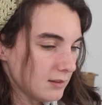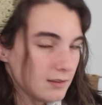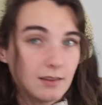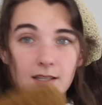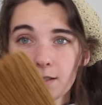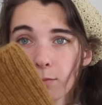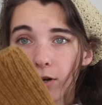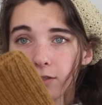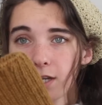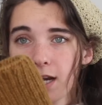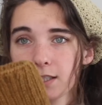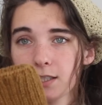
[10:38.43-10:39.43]
this
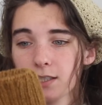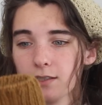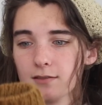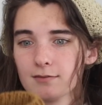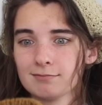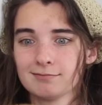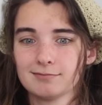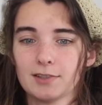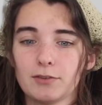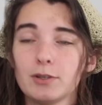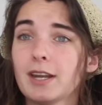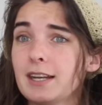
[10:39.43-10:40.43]
project a
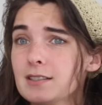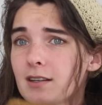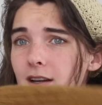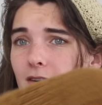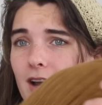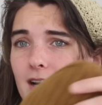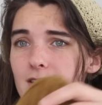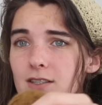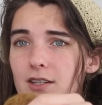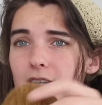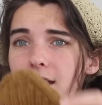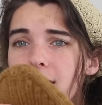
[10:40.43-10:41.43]
few days ago,
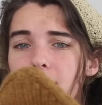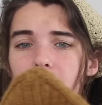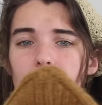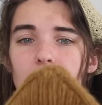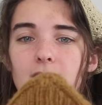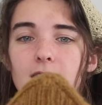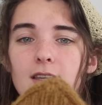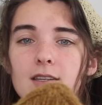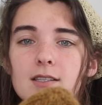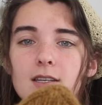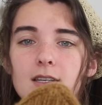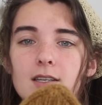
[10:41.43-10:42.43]
actually.
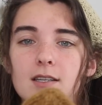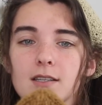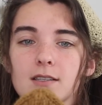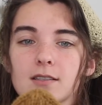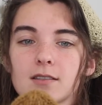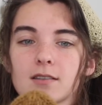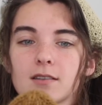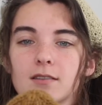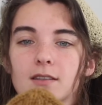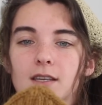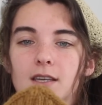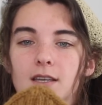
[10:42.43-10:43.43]
This is
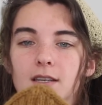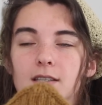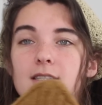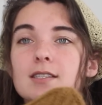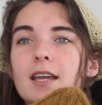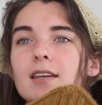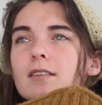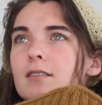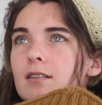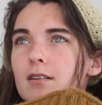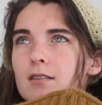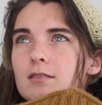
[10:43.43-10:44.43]
the
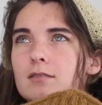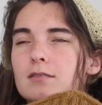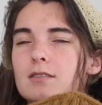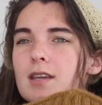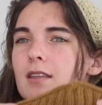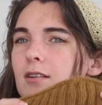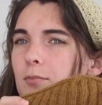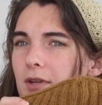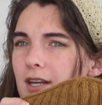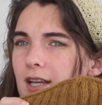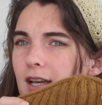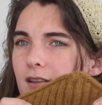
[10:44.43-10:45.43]
Sailor
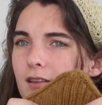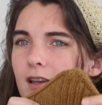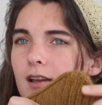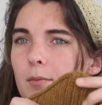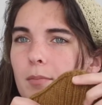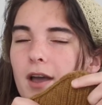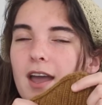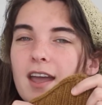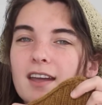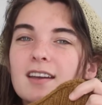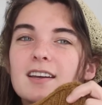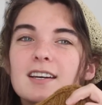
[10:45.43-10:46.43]
Beanie, I think,
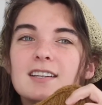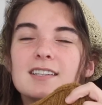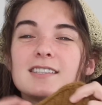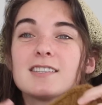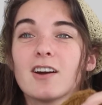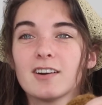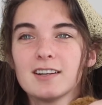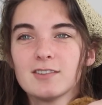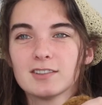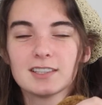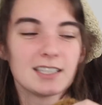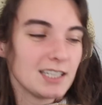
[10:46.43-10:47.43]
by Sari
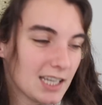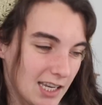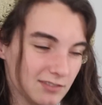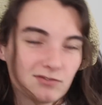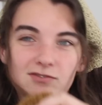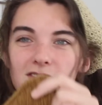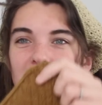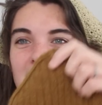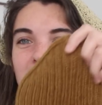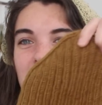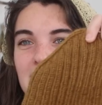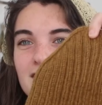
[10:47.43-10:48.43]
Nordland. Again,
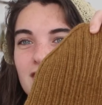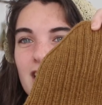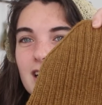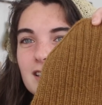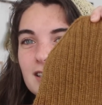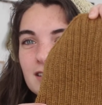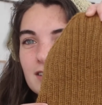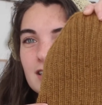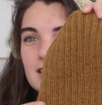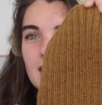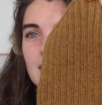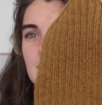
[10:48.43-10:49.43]
love her
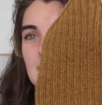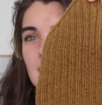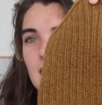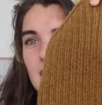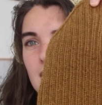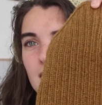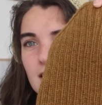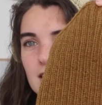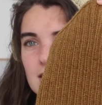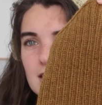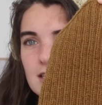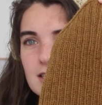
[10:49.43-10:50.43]
designs.
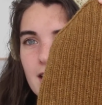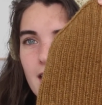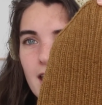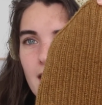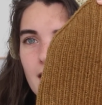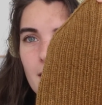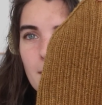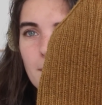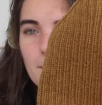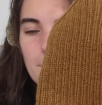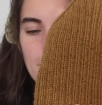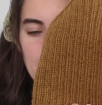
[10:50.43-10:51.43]
This is a
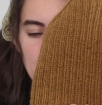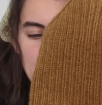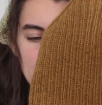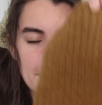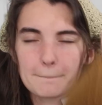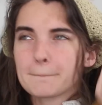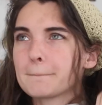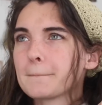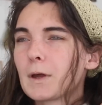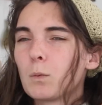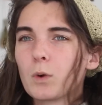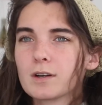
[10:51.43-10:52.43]

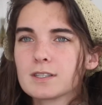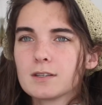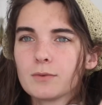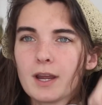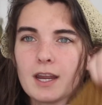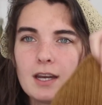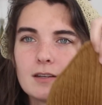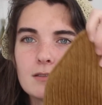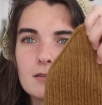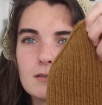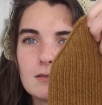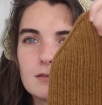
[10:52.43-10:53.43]
worsted weight
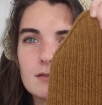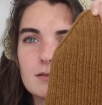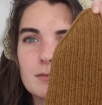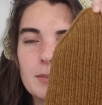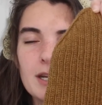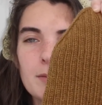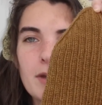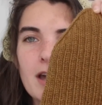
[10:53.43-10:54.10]
beanie